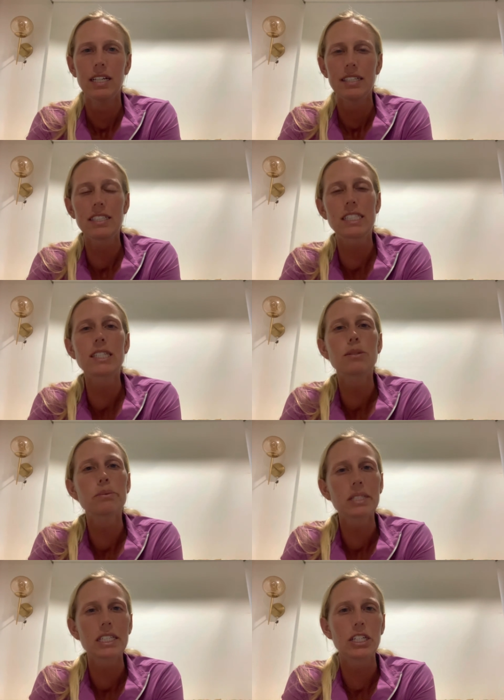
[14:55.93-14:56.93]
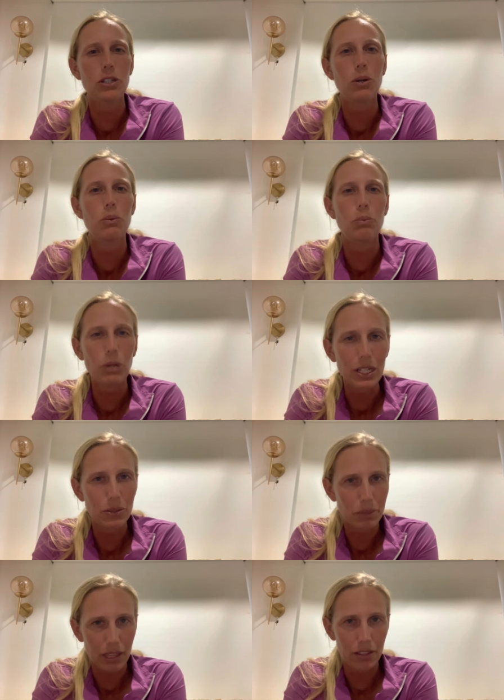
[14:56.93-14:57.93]
that's going to really go well
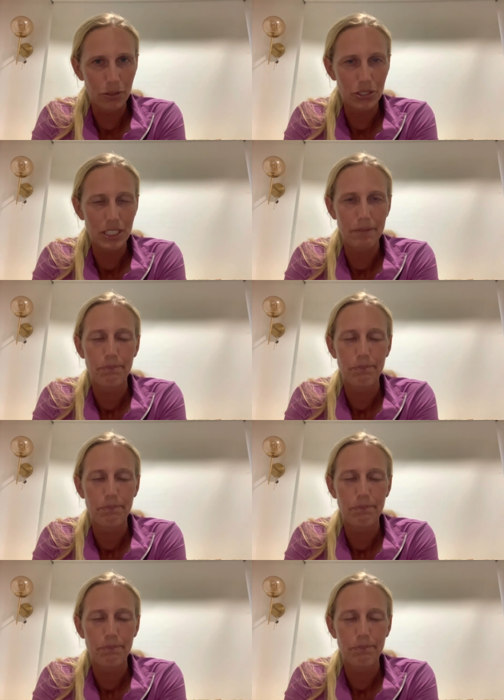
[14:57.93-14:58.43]
with Lucy.